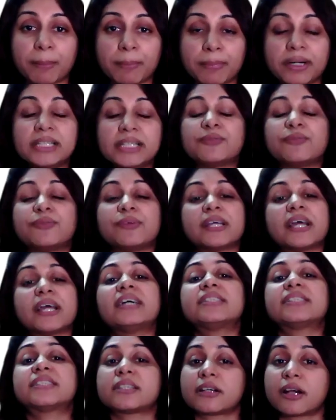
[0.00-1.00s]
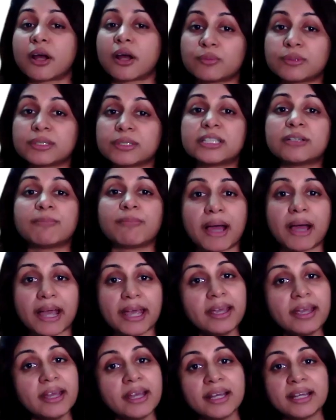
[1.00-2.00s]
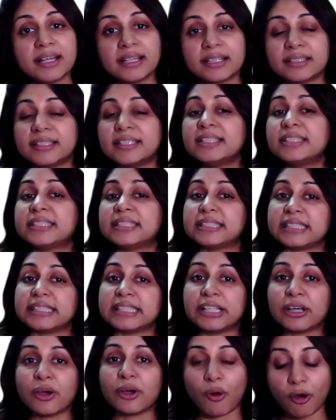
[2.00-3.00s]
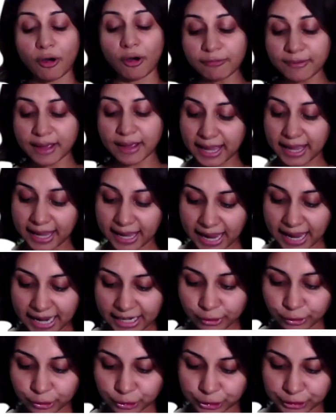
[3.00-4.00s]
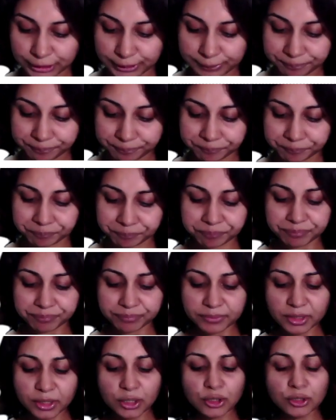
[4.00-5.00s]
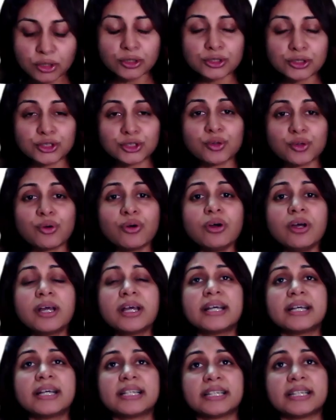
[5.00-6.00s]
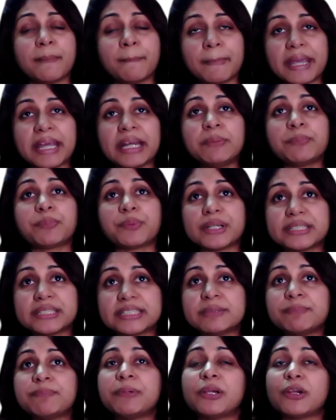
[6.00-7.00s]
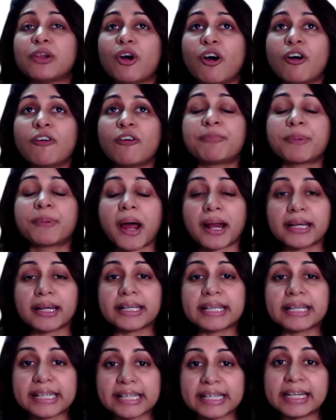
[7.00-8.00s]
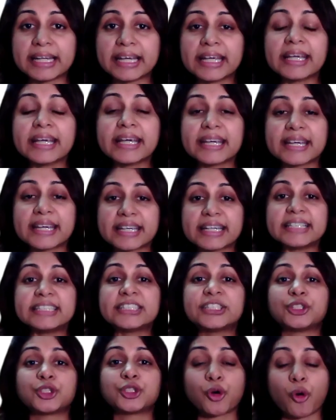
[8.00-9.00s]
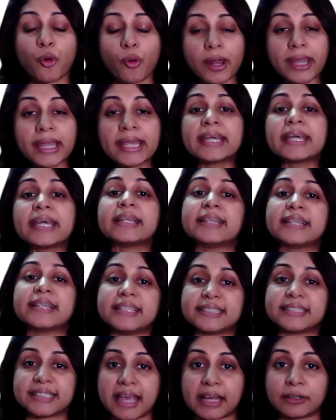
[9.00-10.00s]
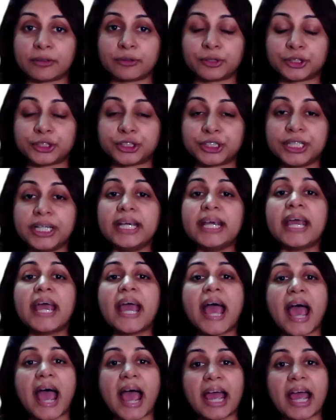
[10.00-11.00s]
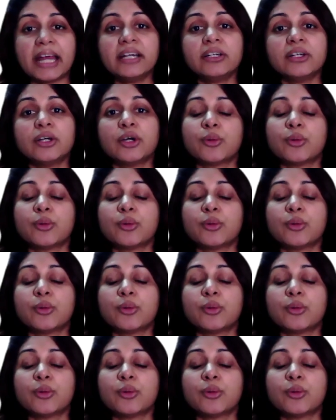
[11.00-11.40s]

But we are surrounded by this sea of energy. So, the main principle of pranic healing is drawing in this energy and